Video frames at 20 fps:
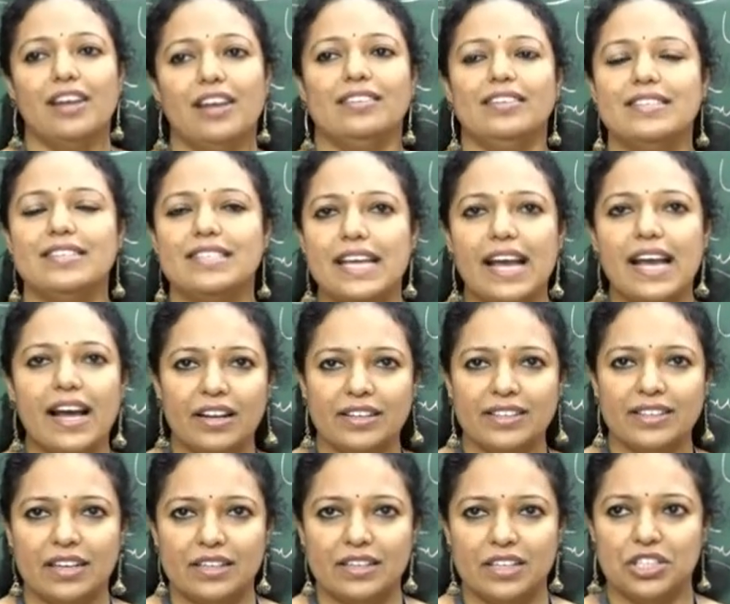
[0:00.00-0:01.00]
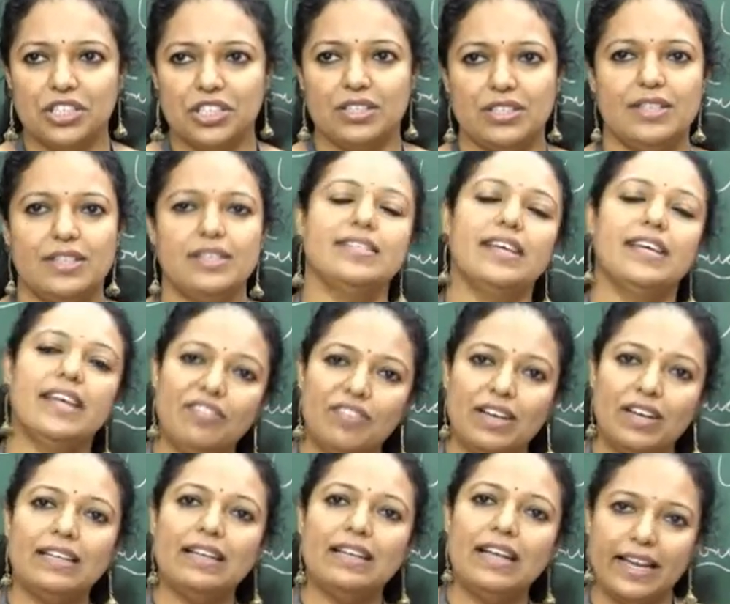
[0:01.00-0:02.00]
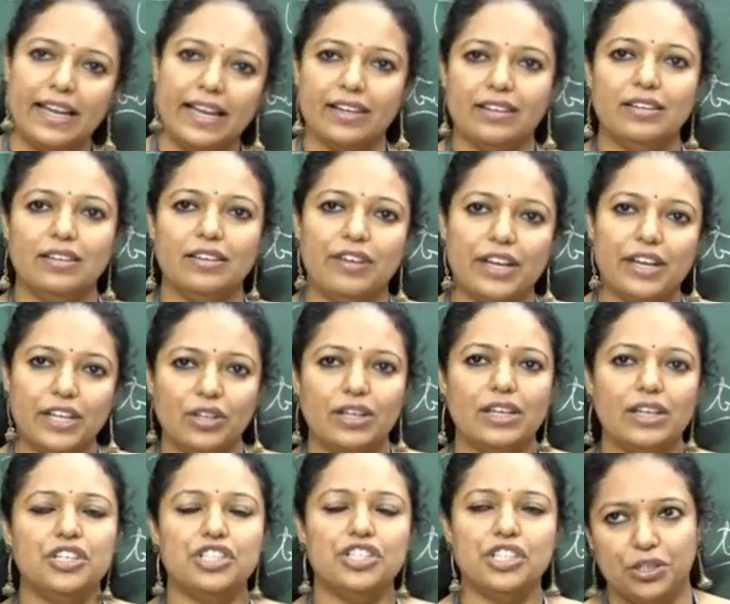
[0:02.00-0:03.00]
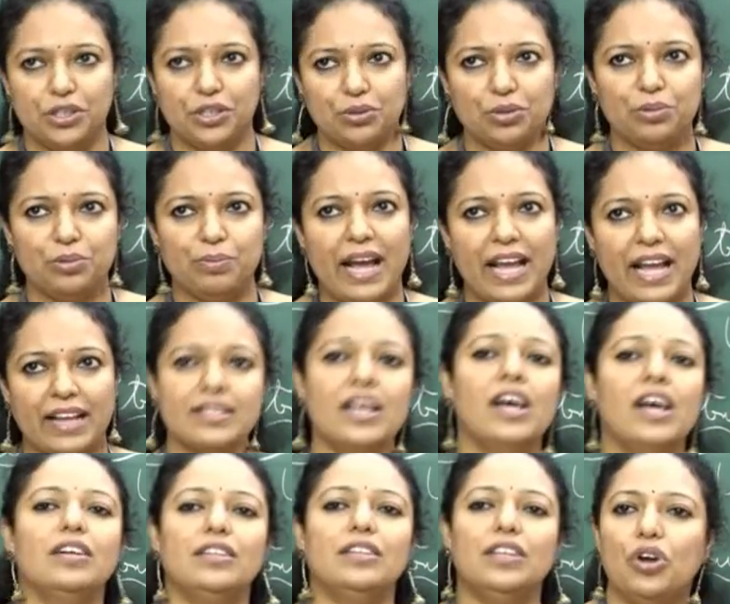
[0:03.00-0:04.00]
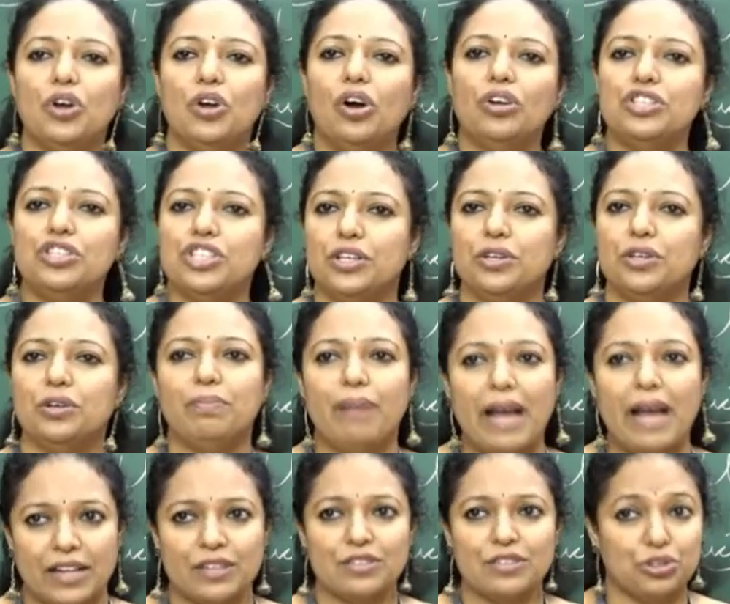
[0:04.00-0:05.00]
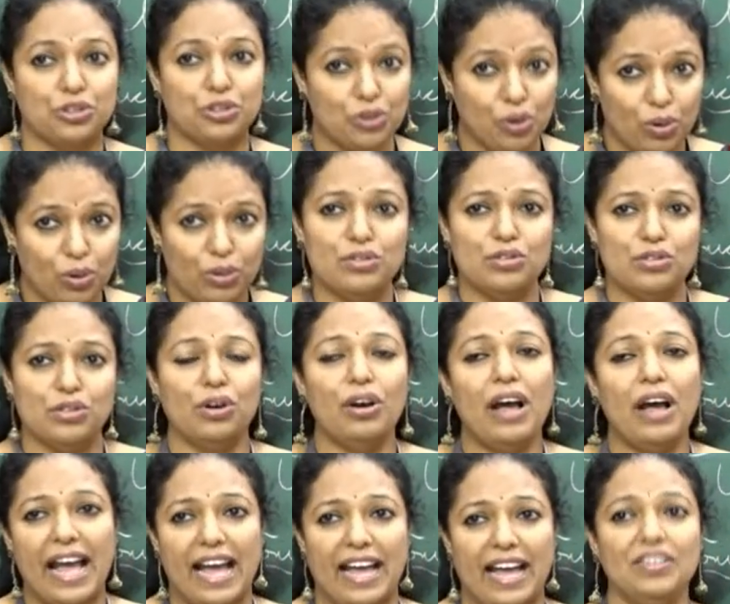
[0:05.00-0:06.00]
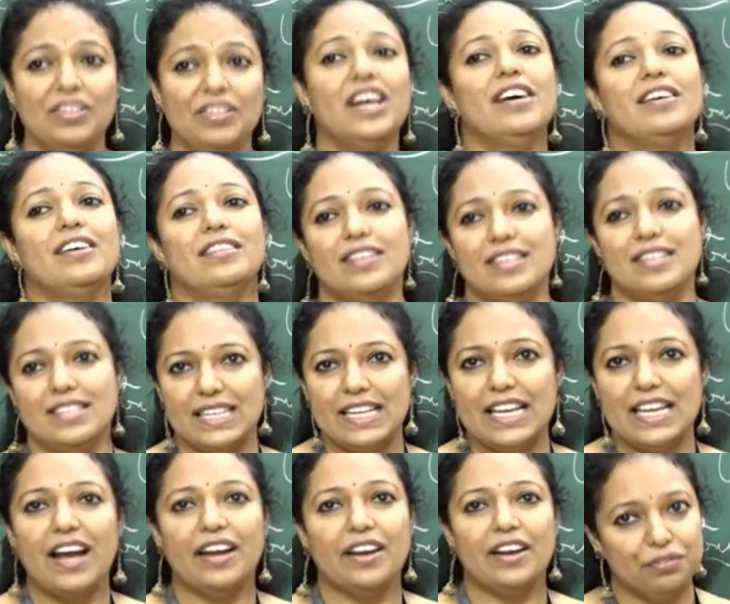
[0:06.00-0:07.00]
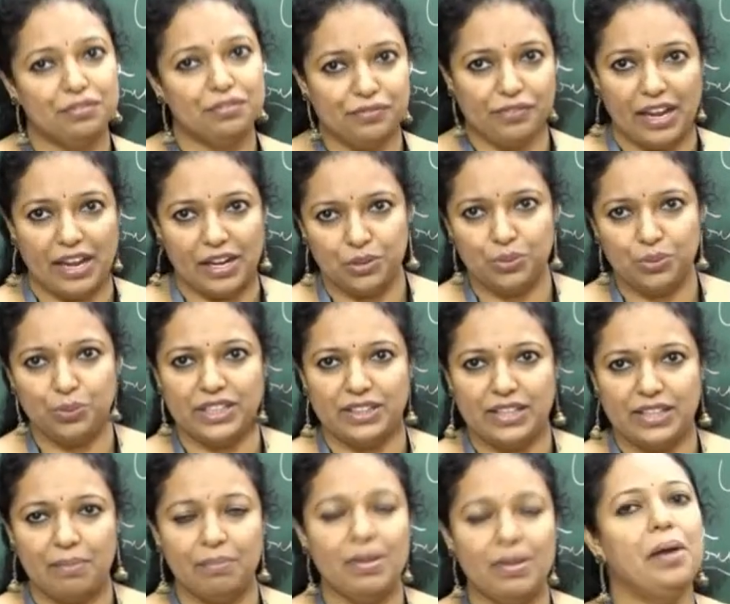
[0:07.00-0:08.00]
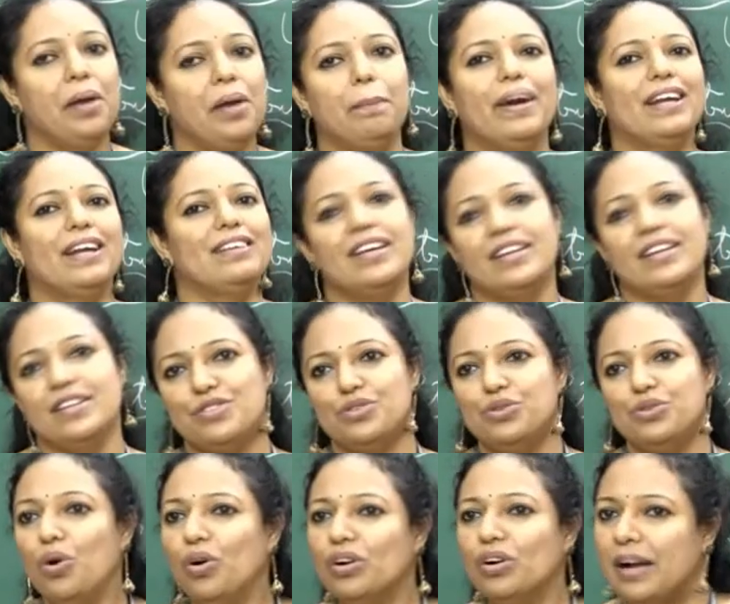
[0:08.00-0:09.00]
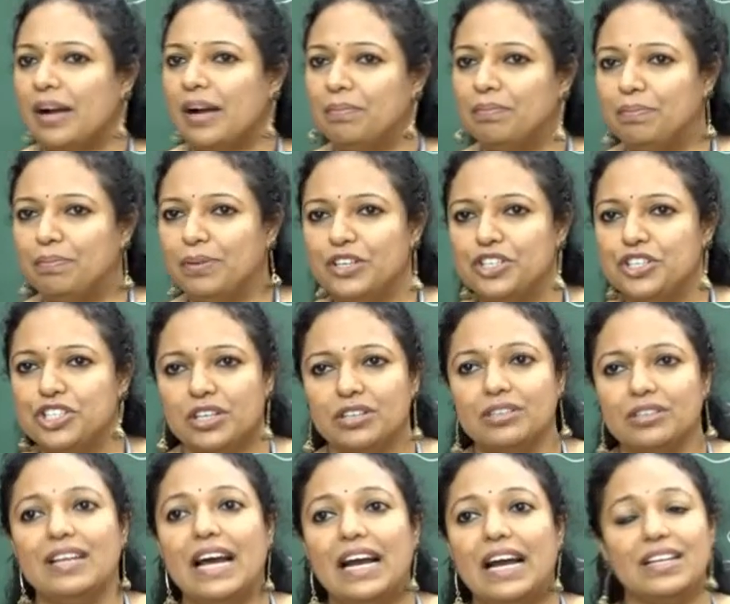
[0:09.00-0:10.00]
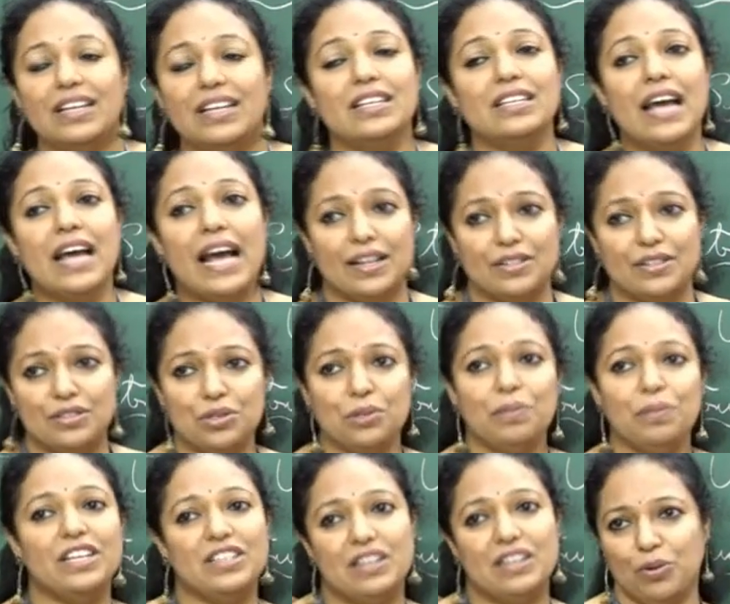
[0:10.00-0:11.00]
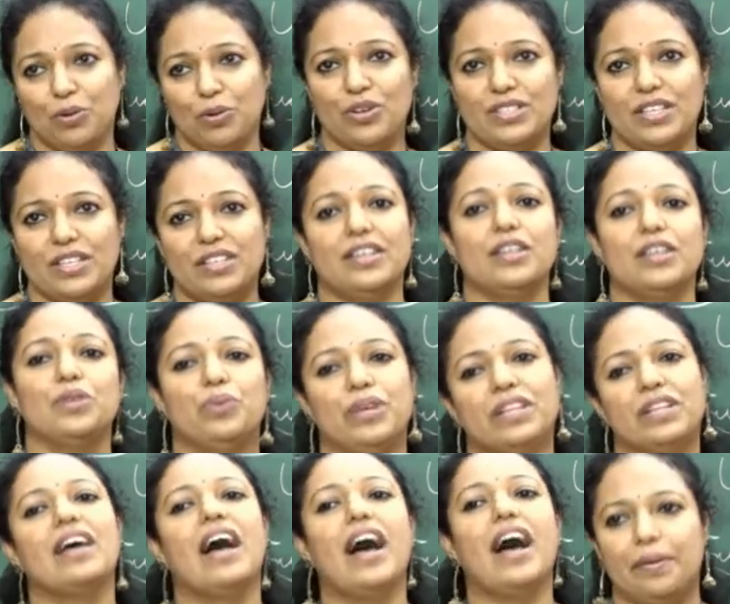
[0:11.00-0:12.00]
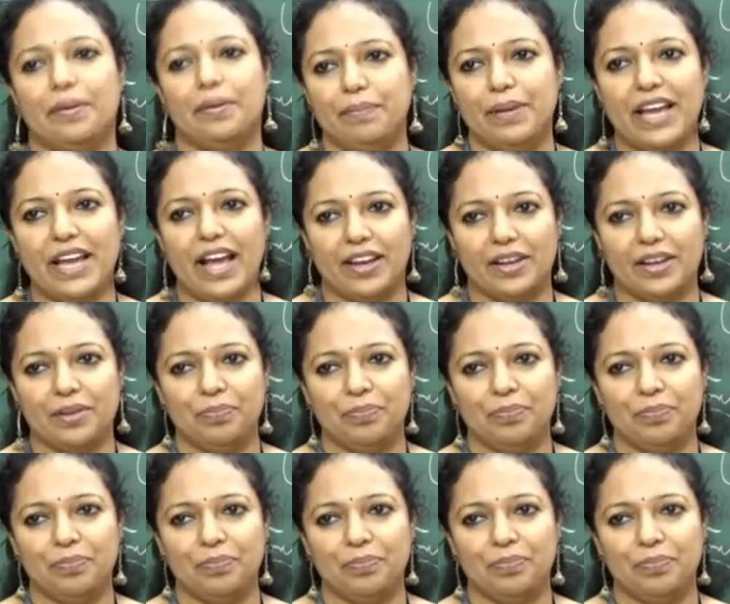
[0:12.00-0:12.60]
The CRR condition is, even like the regular scheduled banks, the non-scheduled banks should also have the CRR fund with them, but there is no compulsion that it has to be deposited with RBI.